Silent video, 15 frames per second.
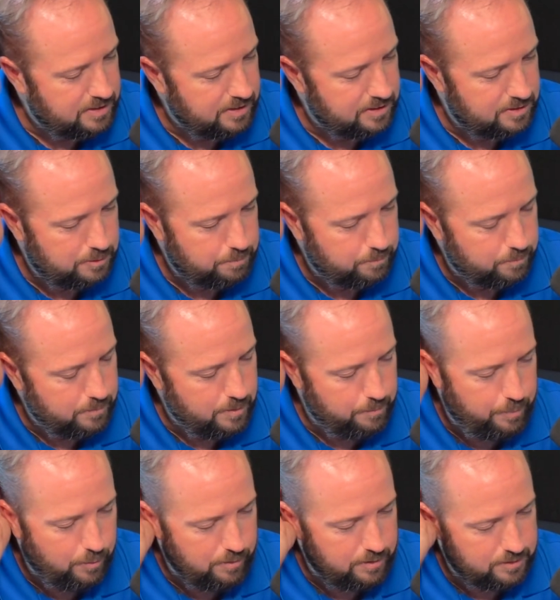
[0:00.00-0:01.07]
it's
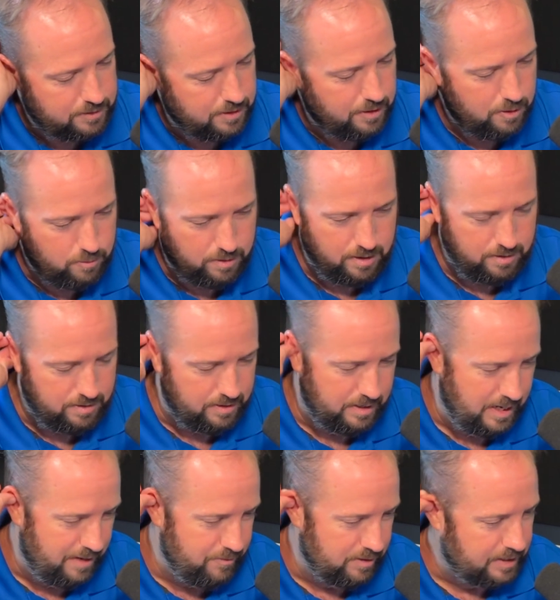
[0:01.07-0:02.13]
important to note here that
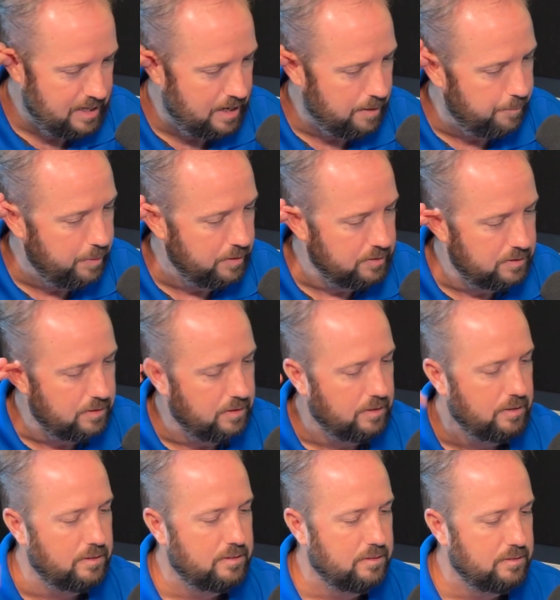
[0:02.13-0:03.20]
David kind of puts
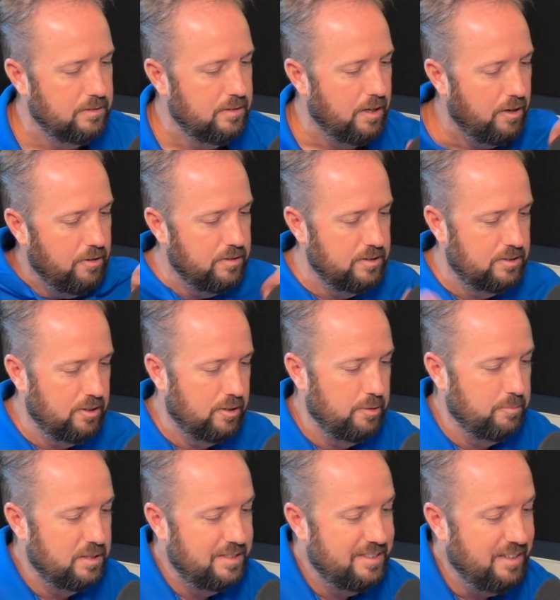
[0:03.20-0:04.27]
the the onus on
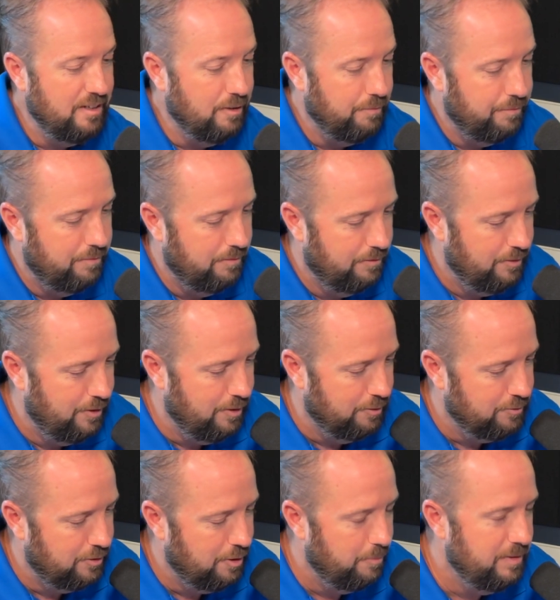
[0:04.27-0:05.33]
himself. You
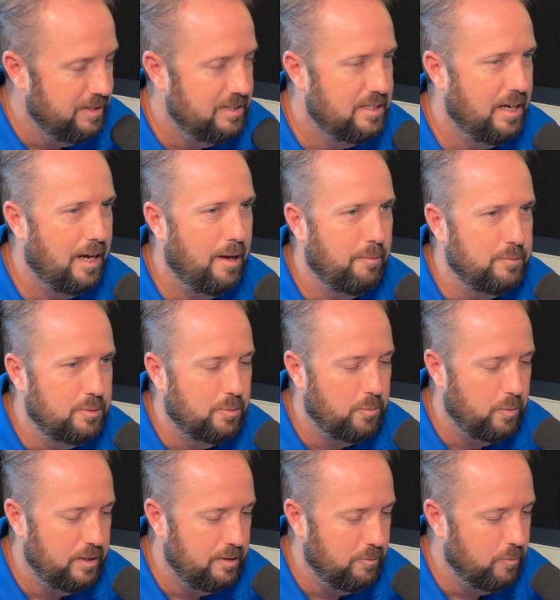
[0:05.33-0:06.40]
know, so many times
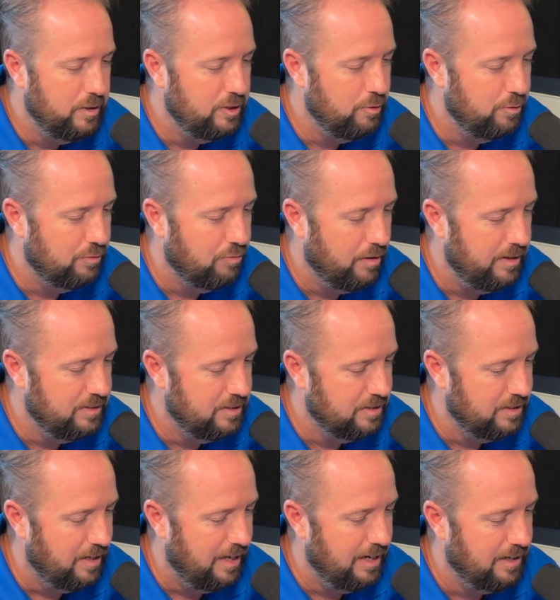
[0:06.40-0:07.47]
we we use phrases
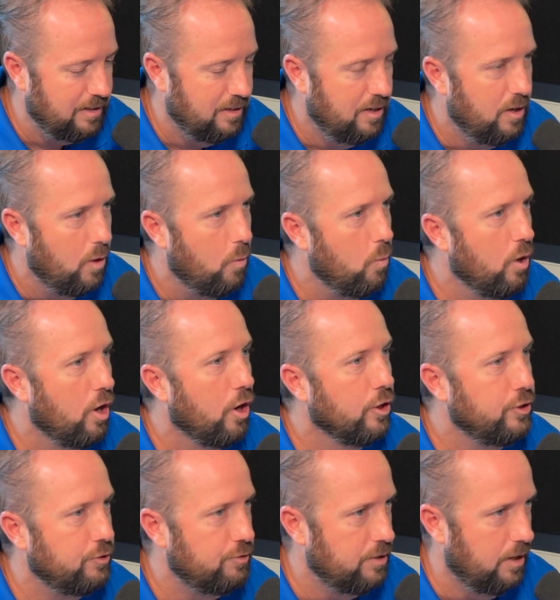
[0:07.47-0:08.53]
mm-hmm. like mm-hmm. "Where are
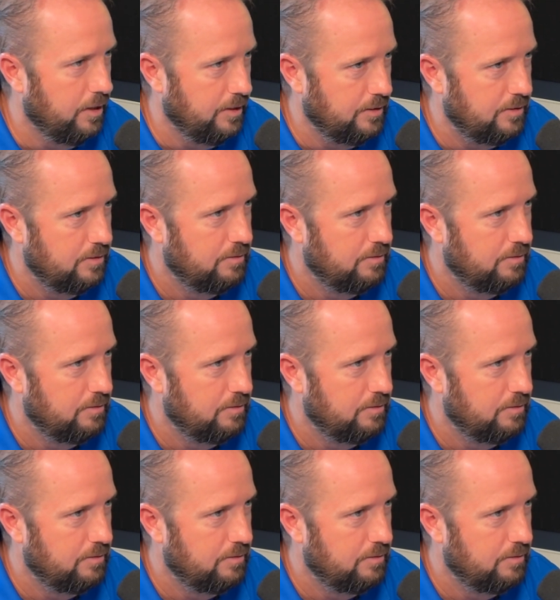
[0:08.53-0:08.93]
you, God?"